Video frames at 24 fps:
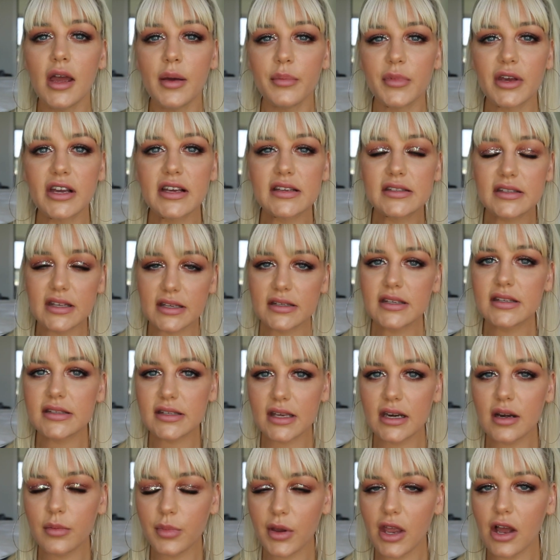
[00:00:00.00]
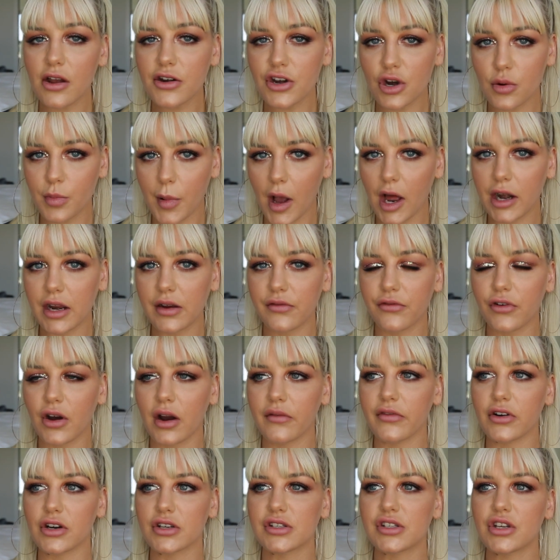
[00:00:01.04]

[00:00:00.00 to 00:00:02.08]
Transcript: because this is gonna be on your body forever.